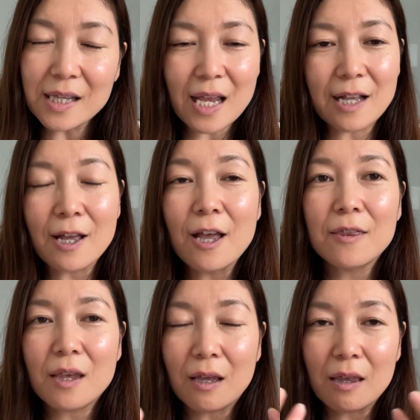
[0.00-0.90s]
Like
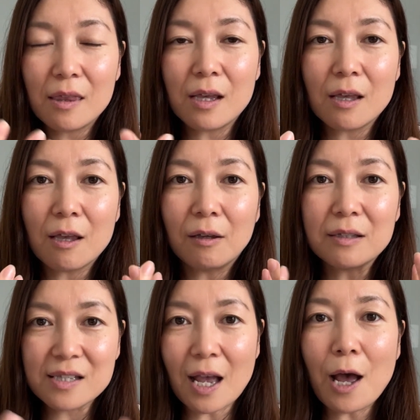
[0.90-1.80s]
the
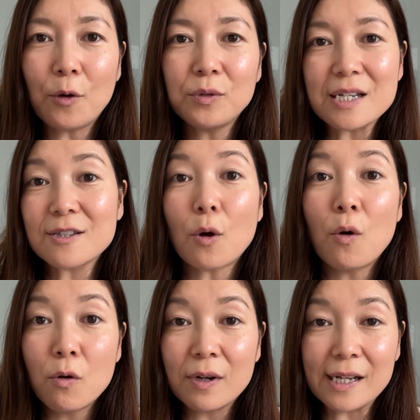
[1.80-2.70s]
sound is
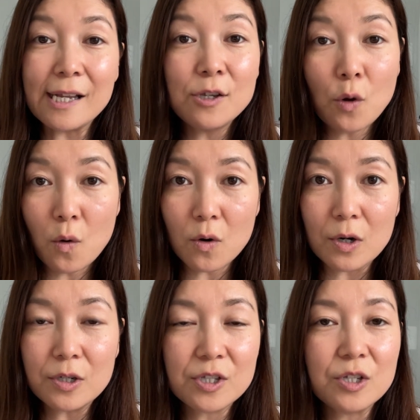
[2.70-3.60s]
already yours.